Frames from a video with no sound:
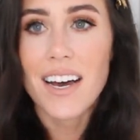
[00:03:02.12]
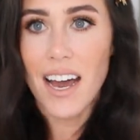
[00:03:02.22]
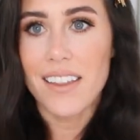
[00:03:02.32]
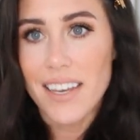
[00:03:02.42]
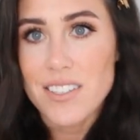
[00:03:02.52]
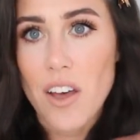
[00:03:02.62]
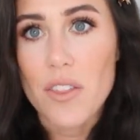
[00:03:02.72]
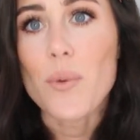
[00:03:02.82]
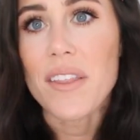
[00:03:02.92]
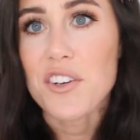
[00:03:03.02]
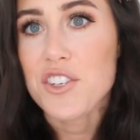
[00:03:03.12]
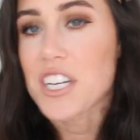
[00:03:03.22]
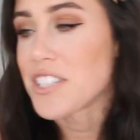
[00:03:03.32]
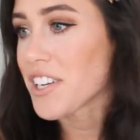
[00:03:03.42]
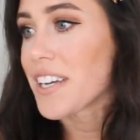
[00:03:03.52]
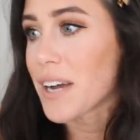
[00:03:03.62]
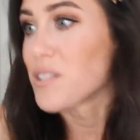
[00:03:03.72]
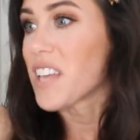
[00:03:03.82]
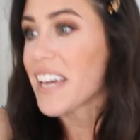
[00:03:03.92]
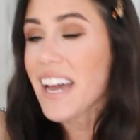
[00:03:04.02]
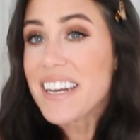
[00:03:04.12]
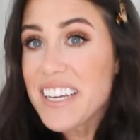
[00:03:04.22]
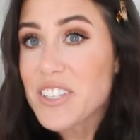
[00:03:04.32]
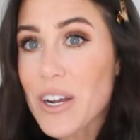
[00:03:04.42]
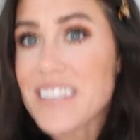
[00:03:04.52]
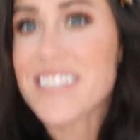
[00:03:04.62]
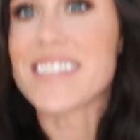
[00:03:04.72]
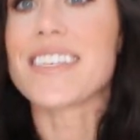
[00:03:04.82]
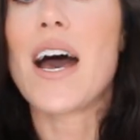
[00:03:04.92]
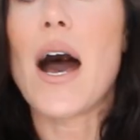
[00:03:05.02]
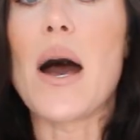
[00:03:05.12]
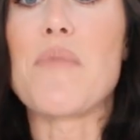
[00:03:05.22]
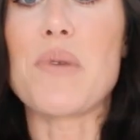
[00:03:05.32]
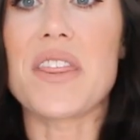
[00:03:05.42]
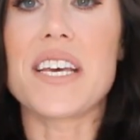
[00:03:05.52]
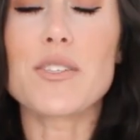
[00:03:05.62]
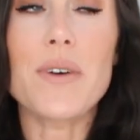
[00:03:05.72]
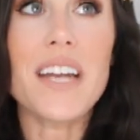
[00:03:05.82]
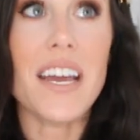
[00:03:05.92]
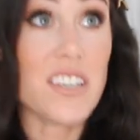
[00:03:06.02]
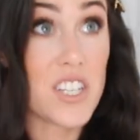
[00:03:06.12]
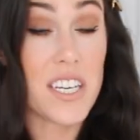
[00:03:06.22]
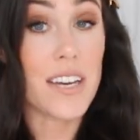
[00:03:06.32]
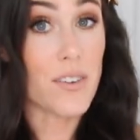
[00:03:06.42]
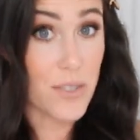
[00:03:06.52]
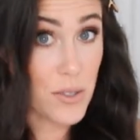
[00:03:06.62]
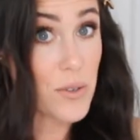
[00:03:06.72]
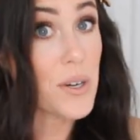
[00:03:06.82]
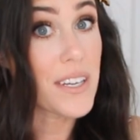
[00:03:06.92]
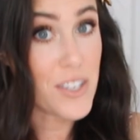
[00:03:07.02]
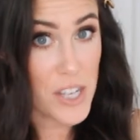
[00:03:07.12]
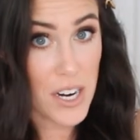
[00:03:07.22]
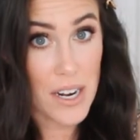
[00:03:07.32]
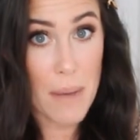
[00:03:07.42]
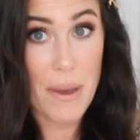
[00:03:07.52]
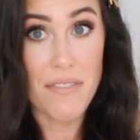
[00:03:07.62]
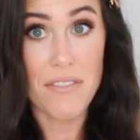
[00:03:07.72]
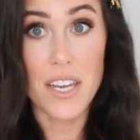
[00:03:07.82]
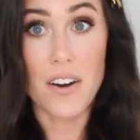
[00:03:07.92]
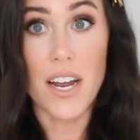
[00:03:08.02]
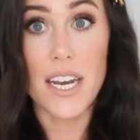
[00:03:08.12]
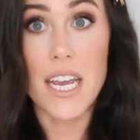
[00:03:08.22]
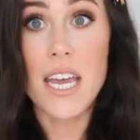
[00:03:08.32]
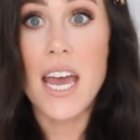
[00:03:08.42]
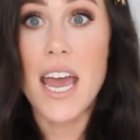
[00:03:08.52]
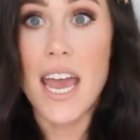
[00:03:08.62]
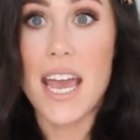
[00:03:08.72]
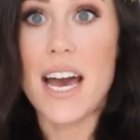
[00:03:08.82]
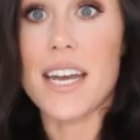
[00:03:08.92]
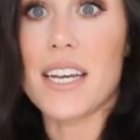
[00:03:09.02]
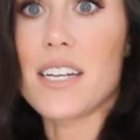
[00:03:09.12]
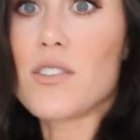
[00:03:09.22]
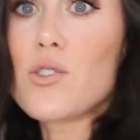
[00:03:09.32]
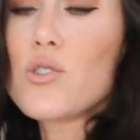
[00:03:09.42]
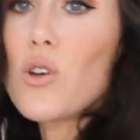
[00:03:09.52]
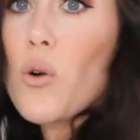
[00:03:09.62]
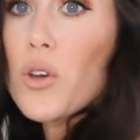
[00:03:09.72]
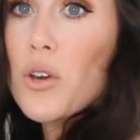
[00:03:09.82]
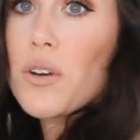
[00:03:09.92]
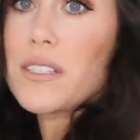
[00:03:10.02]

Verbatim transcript: I like saw the weather changing and I was like, I need dresses. Um, but this one I actually also shared on my feed already and it is so cute.